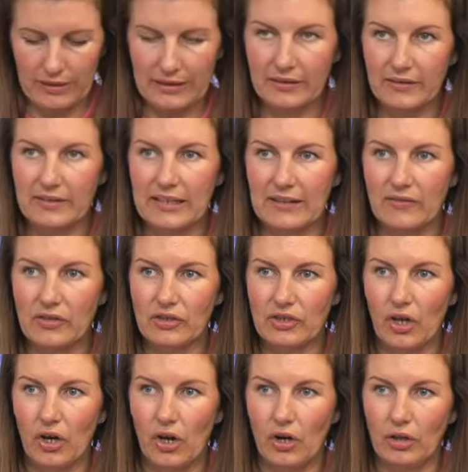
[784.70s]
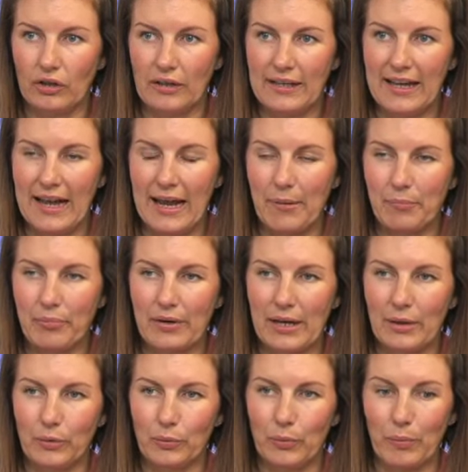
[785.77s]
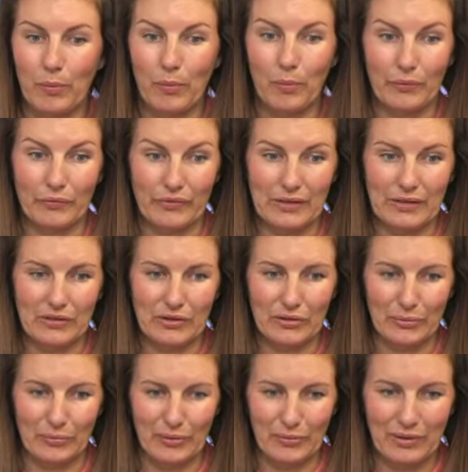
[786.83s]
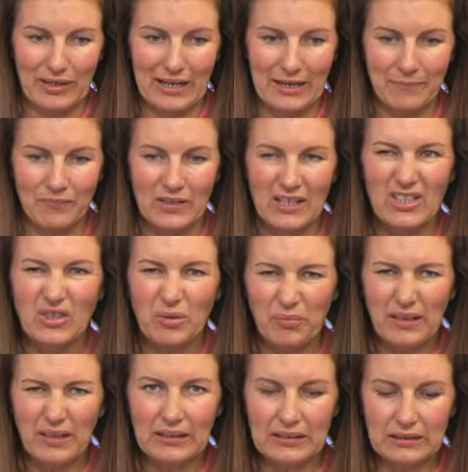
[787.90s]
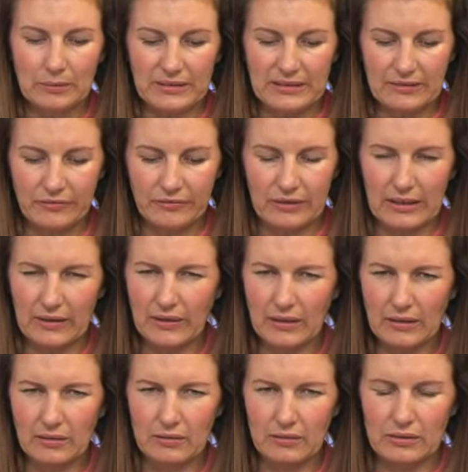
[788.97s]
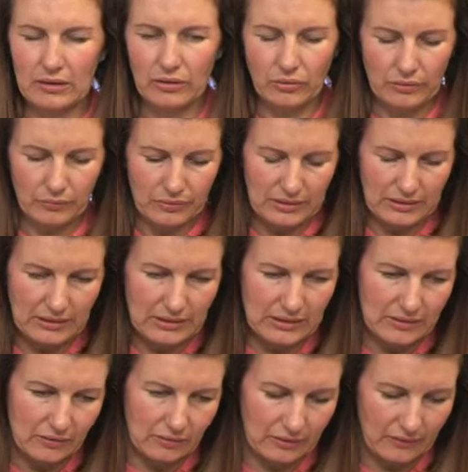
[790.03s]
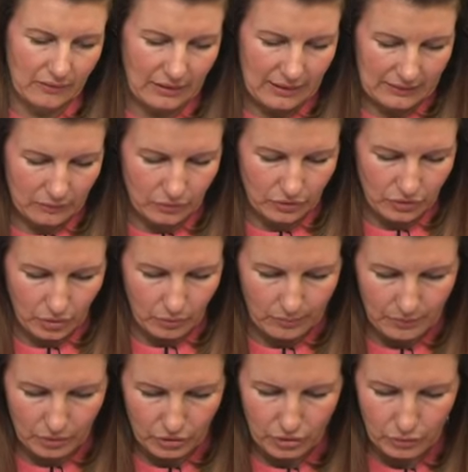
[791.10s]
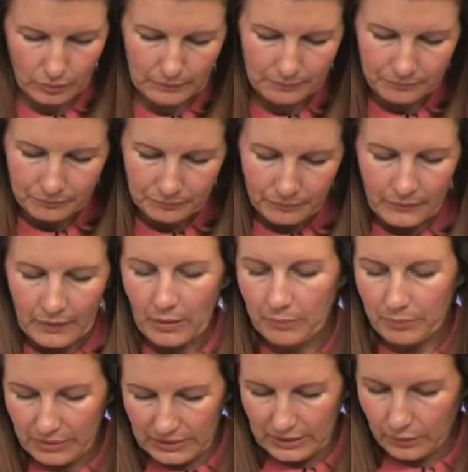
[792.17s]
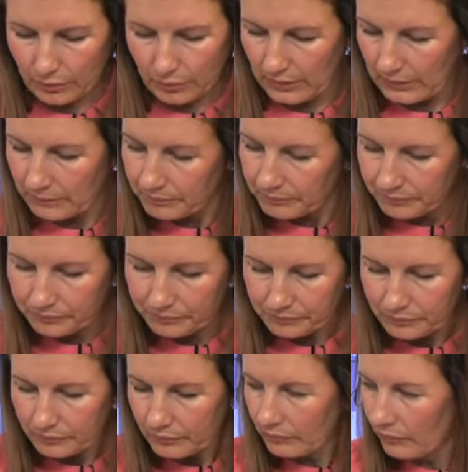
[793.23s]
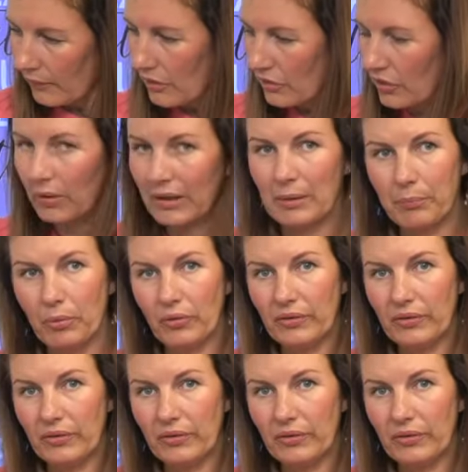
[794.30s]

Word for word: and it'll stand tall and proud when we want it to, okay? Something a little bit different. I don't know if we did an easel in the last show, I'm not sure, but equally. So I can put